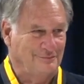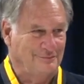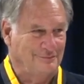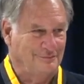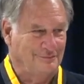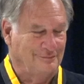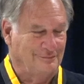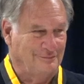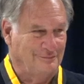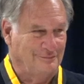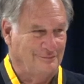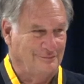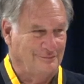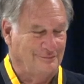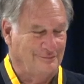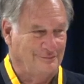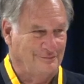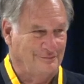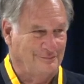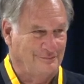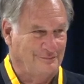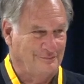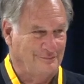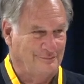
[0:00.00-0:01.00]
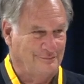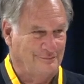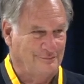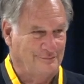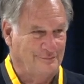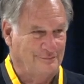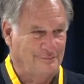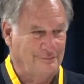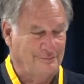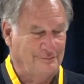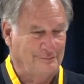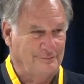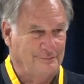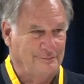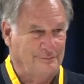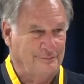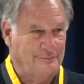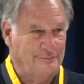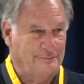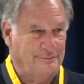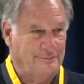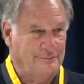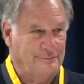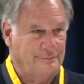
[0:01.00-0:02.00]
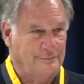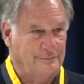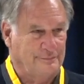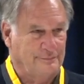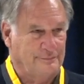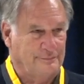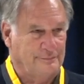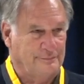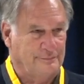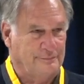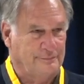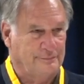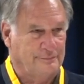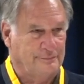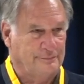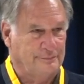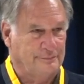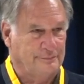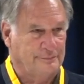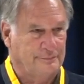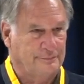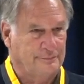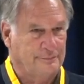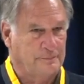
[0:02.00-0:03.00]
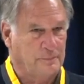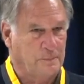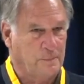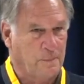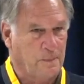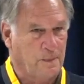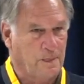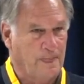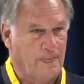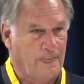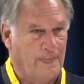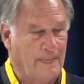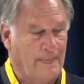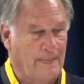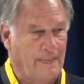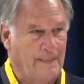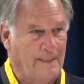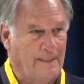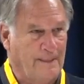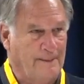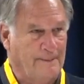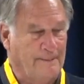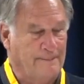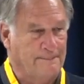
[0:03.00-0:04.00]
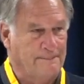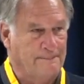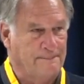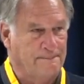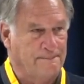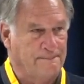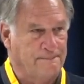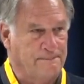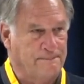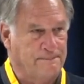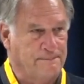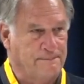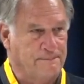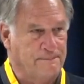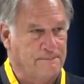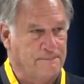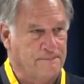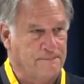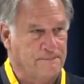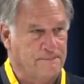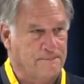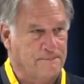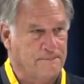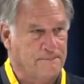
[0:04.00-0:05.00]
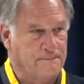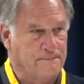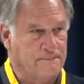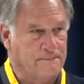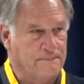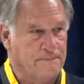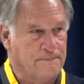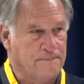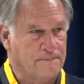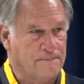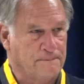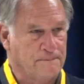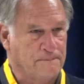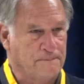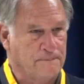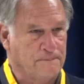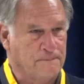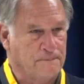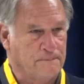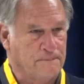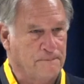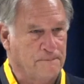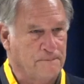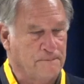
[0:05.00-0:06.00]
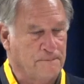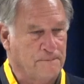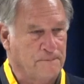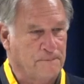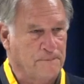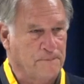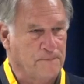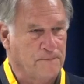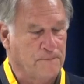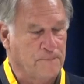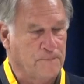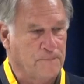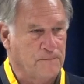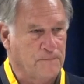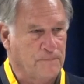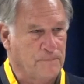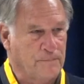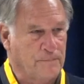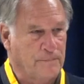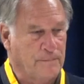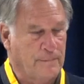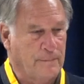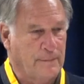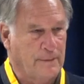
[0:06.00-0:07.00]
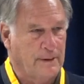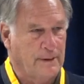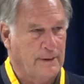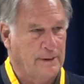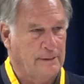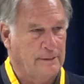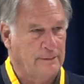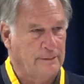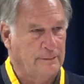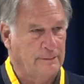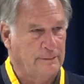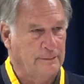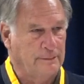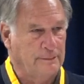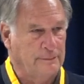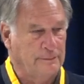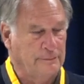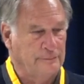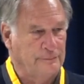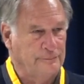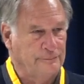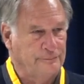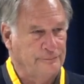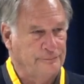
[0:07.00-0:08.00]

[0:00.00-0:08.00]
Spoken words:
(not speaking)